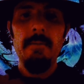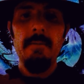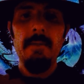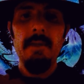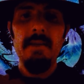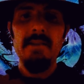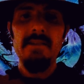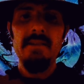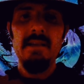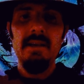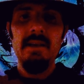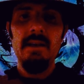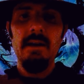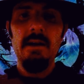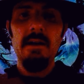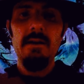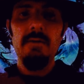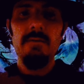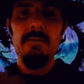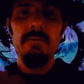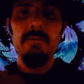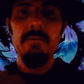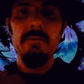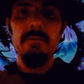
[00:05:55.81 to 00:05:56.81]
As they
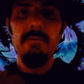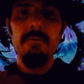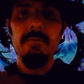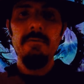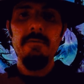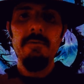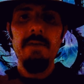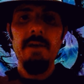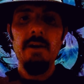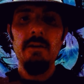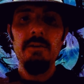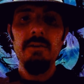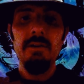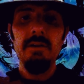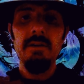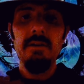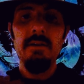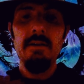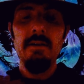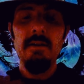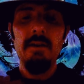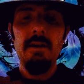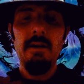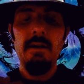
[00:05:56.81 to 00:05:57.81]
unveiled
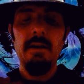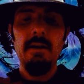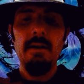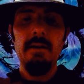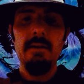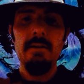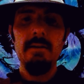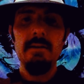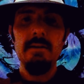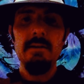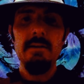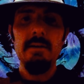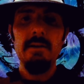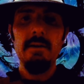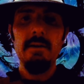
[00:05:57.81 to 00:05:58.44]
it and